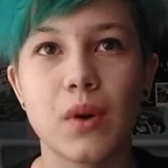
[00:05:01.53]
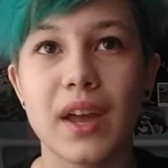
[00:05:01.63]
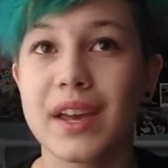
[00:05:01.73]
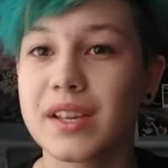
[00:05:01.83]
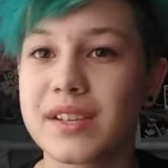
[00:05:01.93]

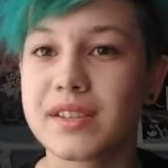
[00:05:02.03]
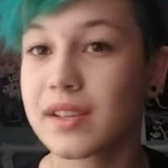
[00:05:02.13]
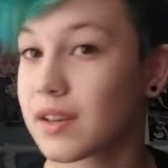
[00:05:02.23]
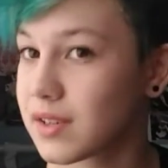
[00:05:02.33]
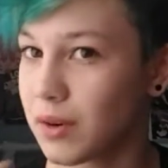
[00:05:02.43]
is
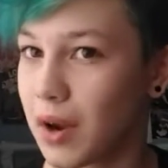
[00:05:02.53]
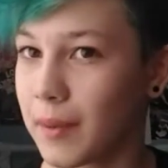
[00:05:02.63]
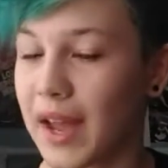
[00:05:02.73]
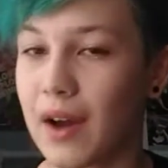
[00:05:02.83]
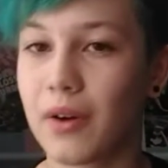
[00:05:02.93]
still
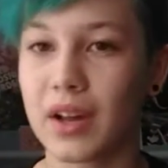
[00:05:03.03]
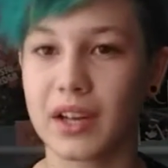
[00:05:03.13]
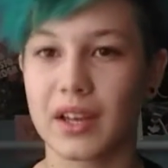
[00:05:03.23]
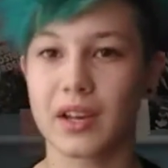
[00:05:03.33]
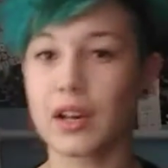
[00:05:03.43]
coming out,
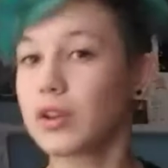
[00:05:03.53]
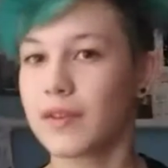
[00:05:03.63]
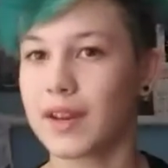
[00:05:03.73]
unlike a lot of